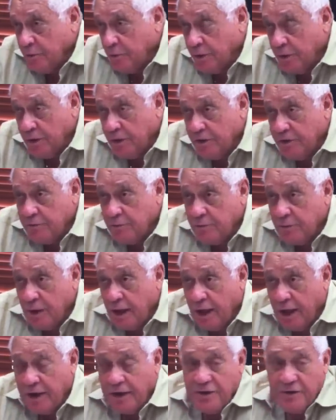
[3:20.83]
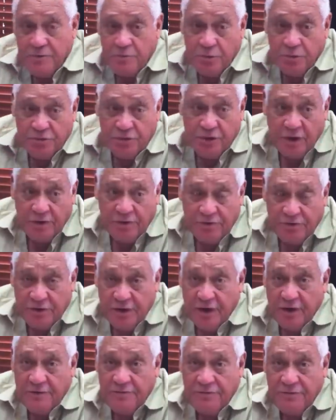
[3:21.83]
The world was
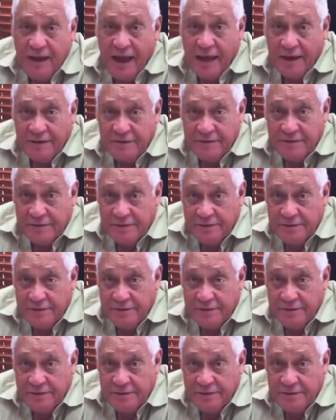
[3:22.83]
considered flat,